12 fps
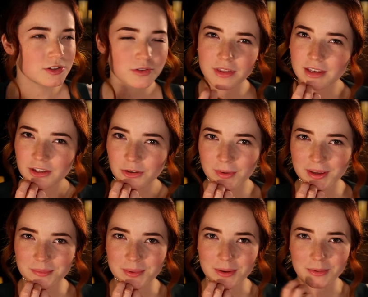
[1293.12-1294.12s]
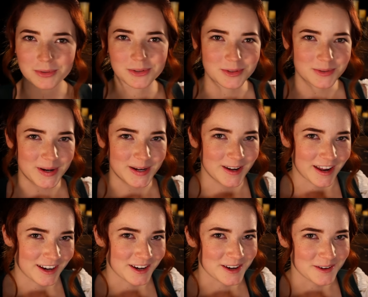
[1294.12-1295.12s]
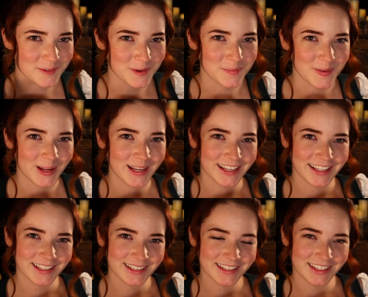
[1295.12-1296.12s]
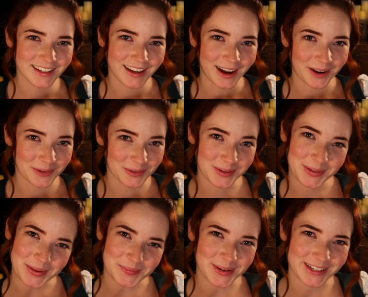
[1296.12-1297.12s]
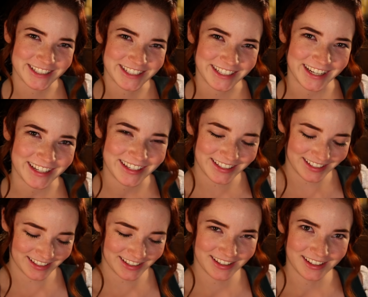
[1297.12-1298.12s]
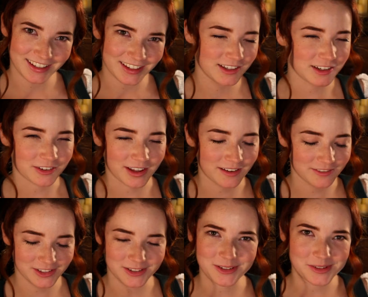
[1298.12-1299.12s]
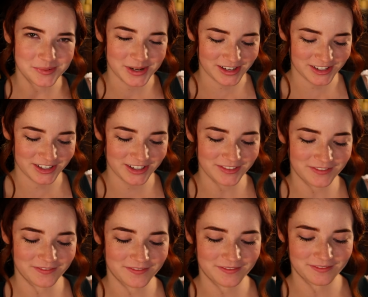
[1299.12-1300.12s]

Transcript: Do you think you might be able to run an errand for me? I would really appreciate it. You don't have to, no pressure.